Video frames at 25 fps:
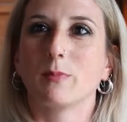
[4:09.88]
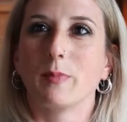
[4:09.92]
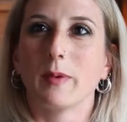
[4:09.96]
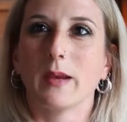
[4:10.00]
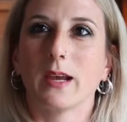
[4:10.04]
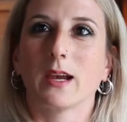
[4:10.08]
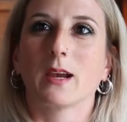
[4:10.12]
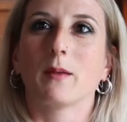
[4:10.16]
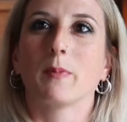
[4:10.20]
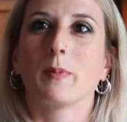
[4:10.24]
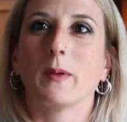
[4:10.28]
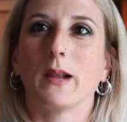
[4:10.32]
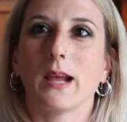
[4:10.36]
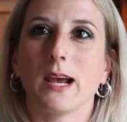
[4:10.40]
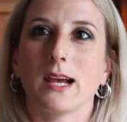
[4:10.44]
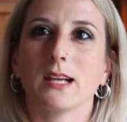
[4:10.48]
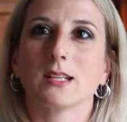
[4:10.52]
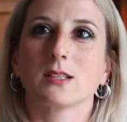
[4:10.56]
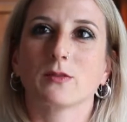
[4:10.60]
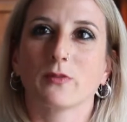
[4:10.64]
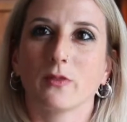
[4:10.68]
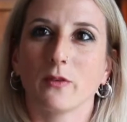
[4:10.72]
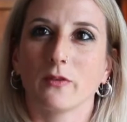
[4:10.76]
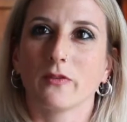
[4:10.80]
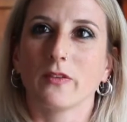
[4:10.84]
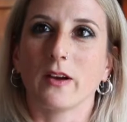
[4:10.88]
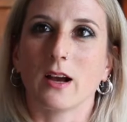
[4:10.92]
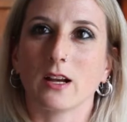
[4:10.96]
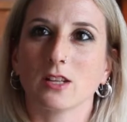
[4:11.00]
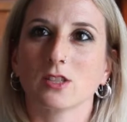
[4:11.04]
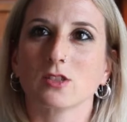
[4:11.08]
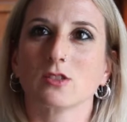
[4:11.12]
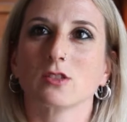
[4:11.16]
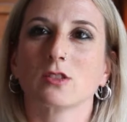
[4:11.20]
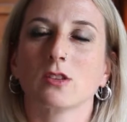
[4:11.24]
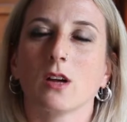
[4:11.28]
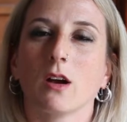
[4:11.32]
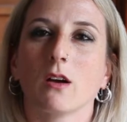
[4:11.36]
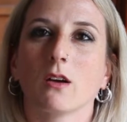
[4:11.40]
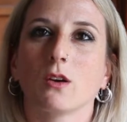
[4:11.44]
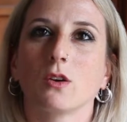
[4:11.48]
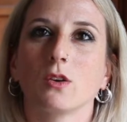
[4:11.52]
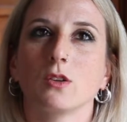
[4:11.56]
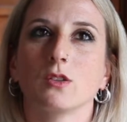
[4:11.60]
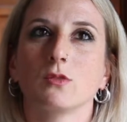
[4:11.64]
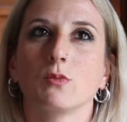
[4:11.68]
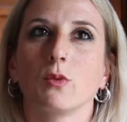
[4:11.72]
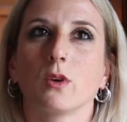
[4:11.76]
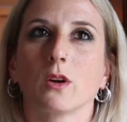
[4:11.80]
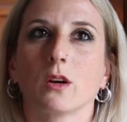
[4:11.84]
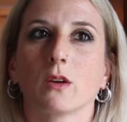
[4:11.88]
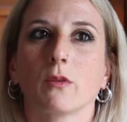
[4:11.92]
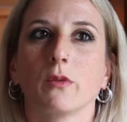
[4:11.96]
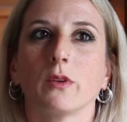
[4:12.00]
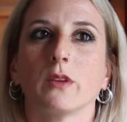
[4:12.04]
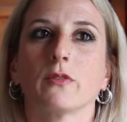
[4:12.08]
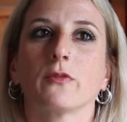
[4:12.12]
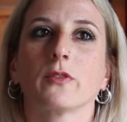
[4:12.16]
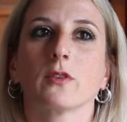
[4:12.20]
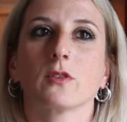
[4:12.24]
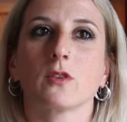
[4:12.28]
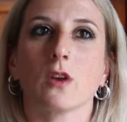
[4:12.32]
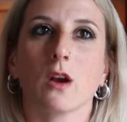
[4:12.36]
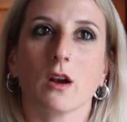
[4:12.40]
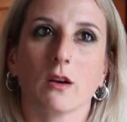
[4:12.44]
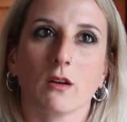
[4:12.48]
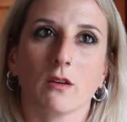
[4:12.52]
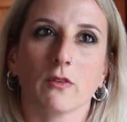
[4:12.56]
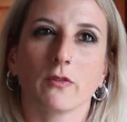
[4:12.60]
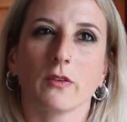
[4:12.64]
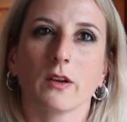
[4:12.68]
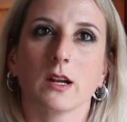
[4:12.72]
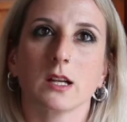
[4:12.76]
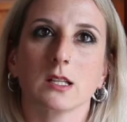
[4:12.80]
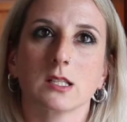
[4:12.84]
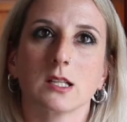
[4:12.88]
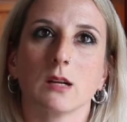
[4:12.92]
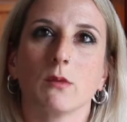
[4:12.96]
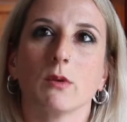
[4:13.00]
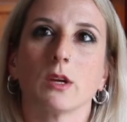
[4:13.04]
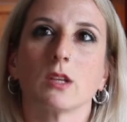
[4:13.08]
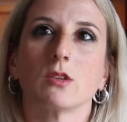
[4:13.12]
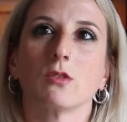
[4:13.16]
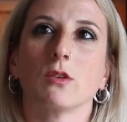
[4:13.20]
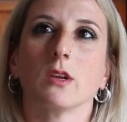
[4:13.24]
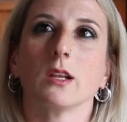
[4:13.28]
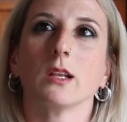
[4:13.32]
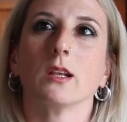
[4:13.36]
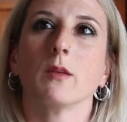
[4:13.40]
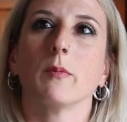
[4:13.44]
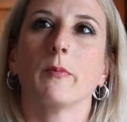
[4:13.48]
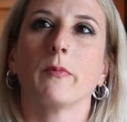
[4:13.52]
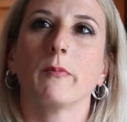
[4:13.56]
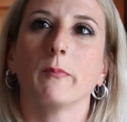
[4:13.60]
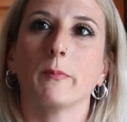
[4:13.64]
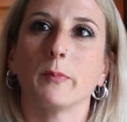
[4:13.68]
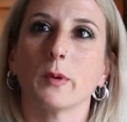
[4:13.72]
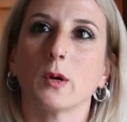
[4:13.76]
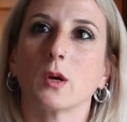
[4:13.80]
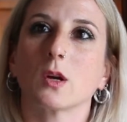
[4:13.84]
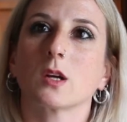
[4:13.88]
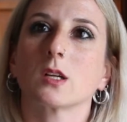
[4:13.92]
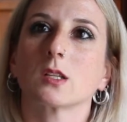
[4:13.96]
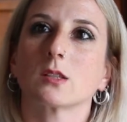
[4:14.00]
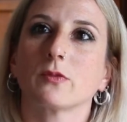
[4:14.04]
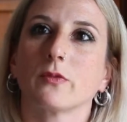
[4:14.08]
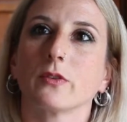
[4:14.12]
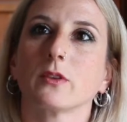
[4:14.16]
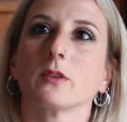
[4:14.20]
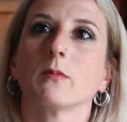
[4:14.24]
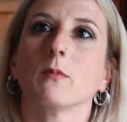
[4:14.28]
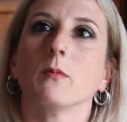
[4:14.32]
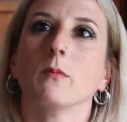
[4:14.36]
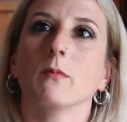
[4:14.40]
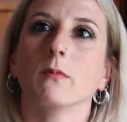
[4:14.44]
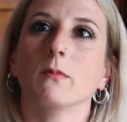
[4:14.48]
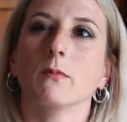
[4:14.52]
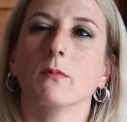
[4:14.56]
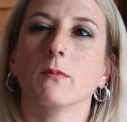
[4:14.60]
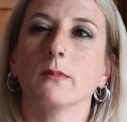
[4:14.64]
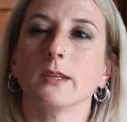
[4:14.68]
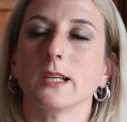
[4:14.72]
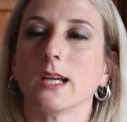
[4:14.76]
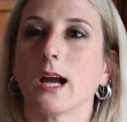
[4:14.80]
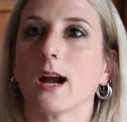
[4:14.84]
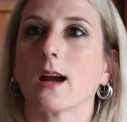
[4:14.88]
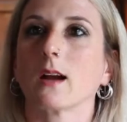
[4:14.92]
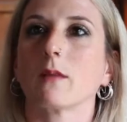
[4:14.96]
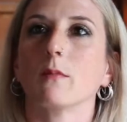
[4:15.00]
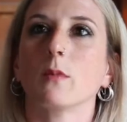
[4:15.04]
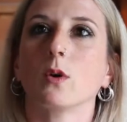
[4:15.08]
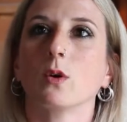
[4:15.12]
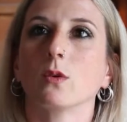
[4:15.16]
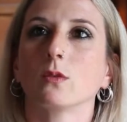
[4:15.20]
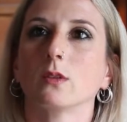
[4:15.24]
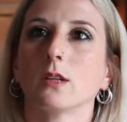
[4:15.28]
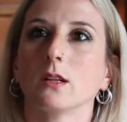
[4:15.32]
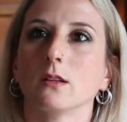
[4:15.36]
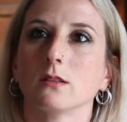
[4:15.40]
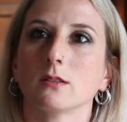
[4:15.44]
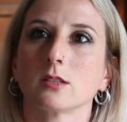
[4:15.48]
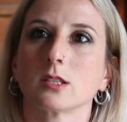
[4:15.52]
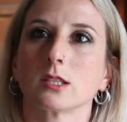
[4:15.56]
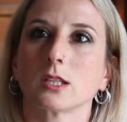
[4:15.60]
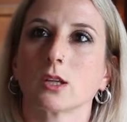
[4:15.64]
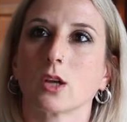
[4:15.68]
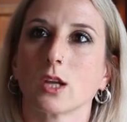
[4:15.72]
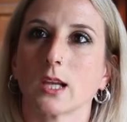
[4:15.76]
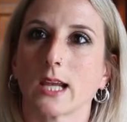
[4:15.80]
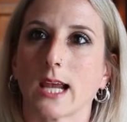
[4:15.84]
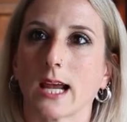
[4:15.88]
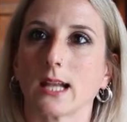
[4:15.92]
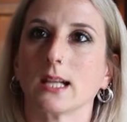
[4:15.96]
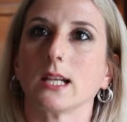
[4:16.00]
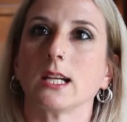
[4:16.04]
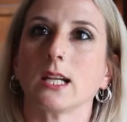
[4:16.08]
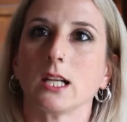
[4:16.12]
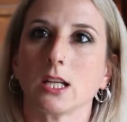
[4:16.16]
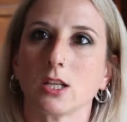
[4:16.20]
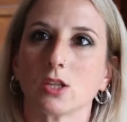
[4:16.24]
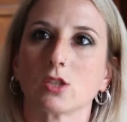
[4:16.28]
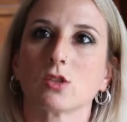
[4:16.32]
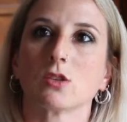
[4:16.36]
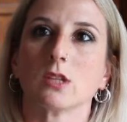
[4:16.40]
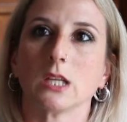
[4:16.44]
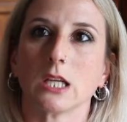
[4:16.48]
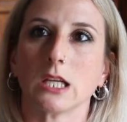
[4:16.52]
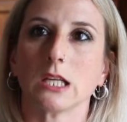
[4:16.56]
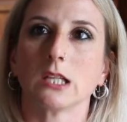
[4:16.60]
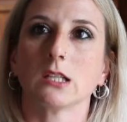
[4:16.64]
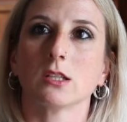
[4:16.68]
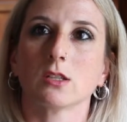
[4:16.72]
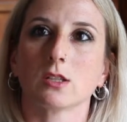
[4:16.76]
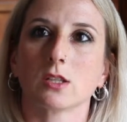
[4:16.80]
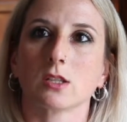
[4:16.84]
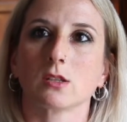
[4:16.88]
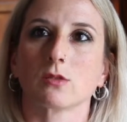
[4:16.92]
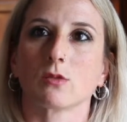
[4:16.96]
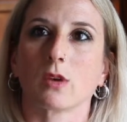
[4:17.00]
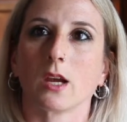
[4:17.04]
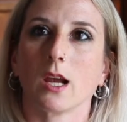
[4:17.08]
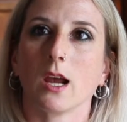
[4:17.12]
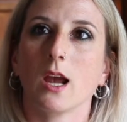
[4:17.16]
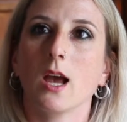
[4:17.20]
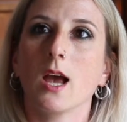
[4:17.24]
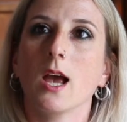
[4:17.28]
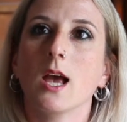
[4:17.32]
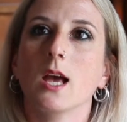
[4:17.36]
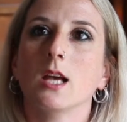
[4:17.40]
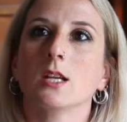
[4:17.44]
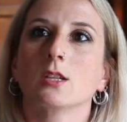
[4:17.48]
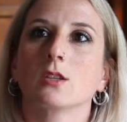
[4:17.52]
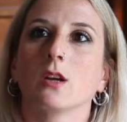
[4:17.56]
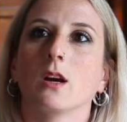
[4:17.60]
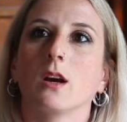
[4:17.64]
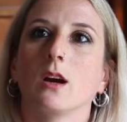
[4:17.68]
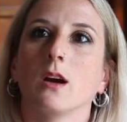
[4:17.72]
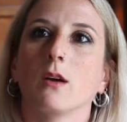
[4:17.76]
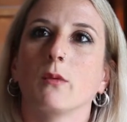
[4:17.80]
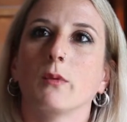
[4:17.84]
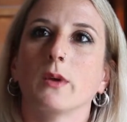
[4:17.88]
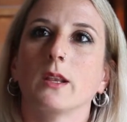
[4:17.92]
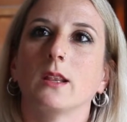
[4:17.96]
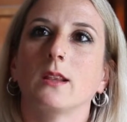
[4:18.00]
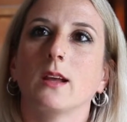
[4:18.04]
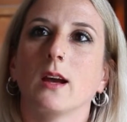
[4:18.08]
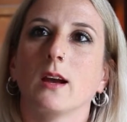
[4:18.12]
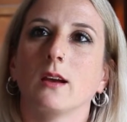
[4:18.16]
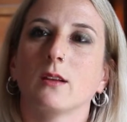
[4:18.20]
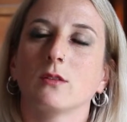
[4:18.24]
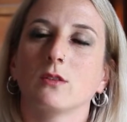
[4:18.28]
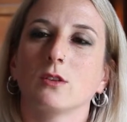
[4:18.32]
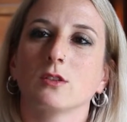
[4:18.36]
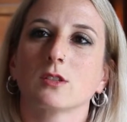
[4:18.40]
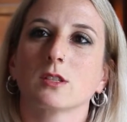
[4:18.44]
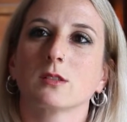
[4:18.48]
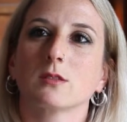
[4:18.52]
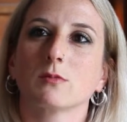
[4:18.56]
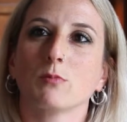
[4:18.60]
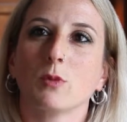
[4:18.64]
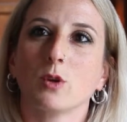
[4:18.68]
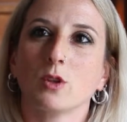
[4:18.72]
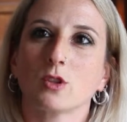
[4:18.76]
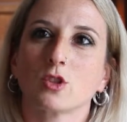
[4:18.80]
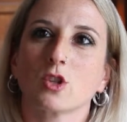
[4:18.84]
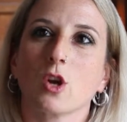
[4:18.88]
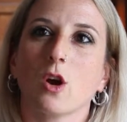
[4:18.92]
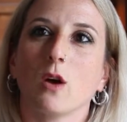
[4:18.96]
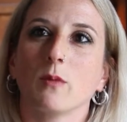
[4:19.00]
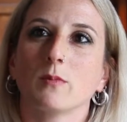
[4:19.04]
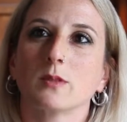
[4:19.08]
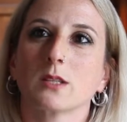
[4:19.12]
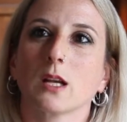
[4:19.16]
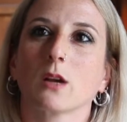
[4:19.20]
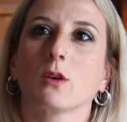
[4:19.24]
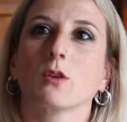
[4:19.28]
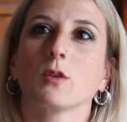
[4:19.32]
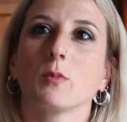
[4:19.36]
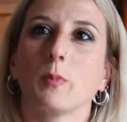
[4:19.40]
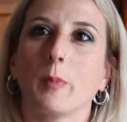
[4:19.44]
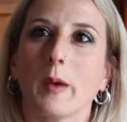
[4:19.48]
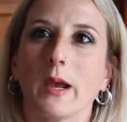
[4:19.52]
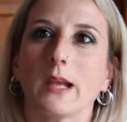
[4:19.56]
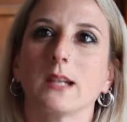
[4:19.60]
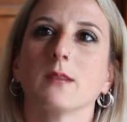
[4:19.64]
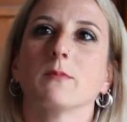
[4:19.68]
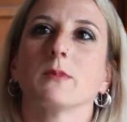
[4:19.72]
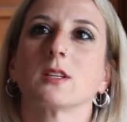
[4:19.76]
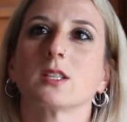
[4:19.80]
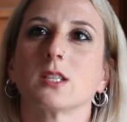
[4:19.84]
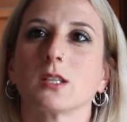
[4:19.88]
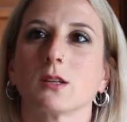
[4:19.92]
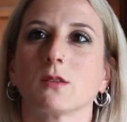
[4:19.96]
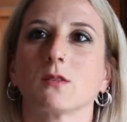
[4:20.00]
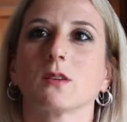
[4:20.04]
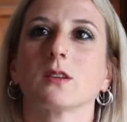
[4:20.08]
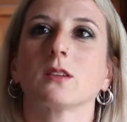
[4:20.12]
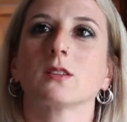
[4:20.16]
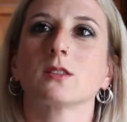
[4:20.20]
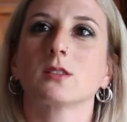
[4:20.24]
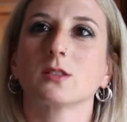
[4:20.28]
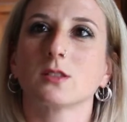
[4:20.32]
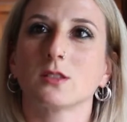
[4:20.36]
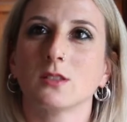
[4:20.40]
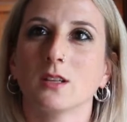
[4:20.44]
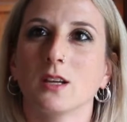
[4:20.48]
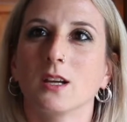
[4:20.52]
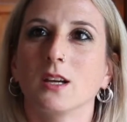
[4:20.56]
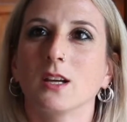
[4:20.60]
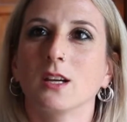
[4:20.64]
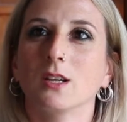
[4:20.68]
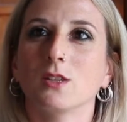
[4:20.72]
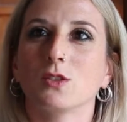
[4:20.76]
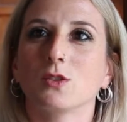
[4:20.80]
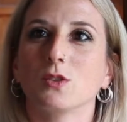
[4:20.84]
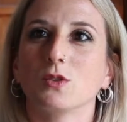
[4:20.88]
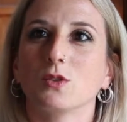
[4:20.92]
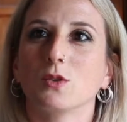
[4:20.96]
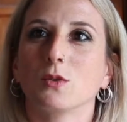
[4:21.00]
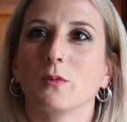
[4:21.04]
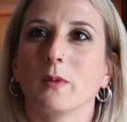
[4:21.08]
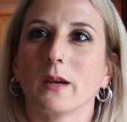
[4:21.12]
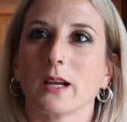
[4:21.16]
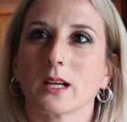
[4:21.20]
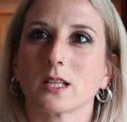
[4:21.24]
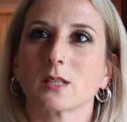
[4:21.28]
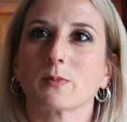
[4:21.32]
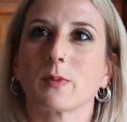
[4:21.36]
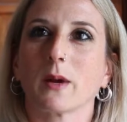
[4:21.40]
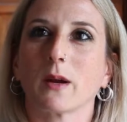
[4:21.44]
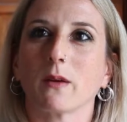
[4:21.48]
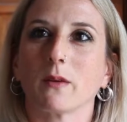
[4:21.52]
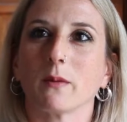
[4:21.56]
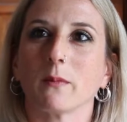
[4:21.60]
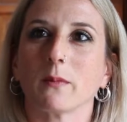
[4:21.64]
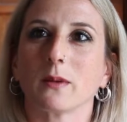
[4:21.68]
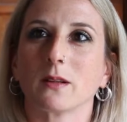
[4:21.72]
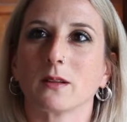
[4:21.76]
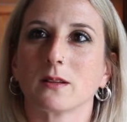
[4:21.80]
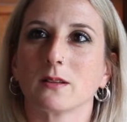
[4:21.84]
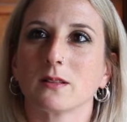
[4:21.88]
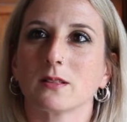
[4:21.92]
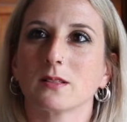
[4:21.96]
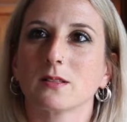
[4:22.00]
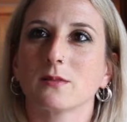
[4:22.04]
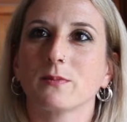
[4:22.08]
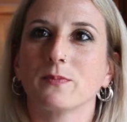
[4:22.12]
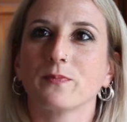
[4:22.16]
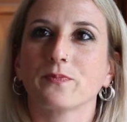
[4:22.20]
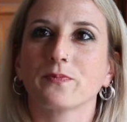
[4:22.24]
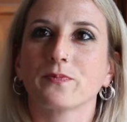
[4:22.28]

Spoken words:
it's a big place for fashion, so I could work with photographers that were doing the books for young models getting into the industry. So with those small jobs, I could pay the materials to do my experiments.